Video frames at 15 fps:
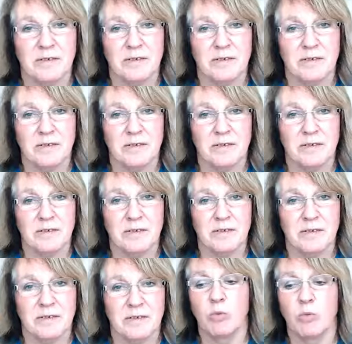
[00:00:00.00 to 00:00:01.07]
on
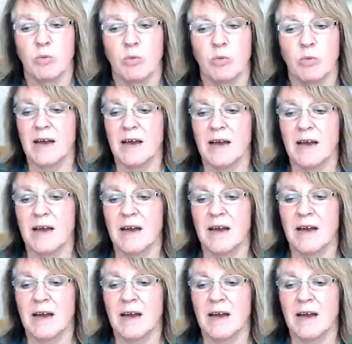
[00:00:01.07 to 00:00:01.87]
stage. What I found when I'm